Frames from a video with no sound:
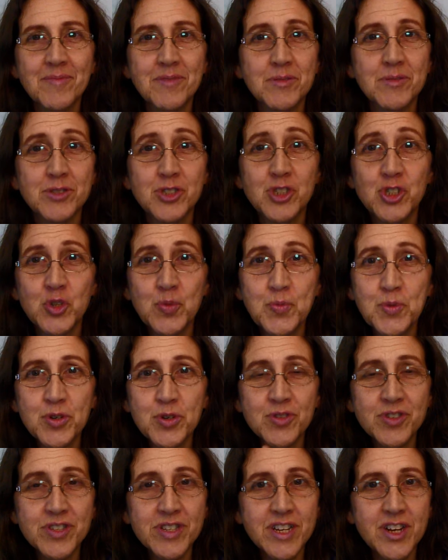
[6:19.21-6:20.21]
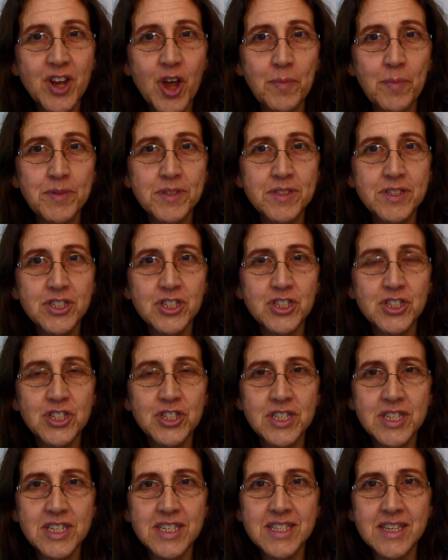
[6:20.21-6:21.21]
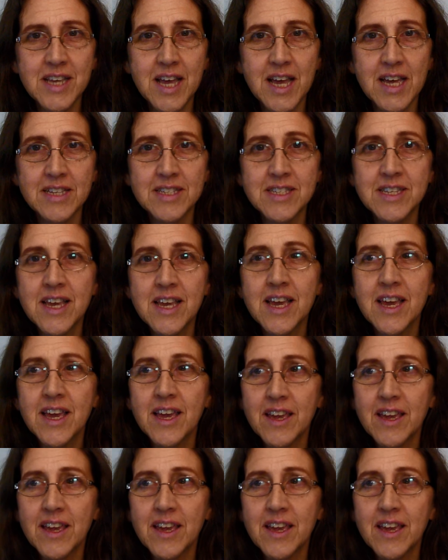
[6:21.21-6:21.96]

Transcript: But when Jupiter's in an opposition to these guys,